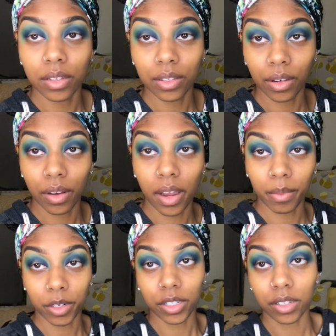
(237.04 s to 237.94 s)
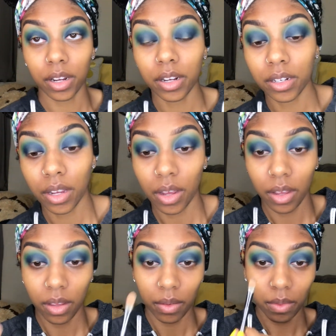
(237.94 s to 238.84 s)
So I'm going to start
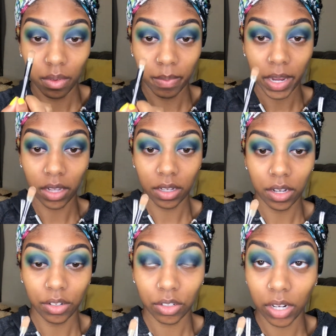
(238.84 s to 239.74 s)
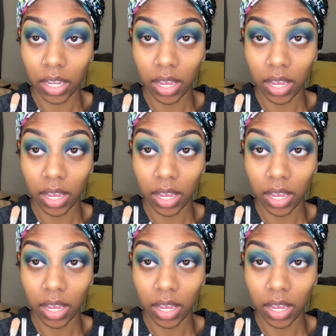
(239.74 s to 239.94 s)
by looking straight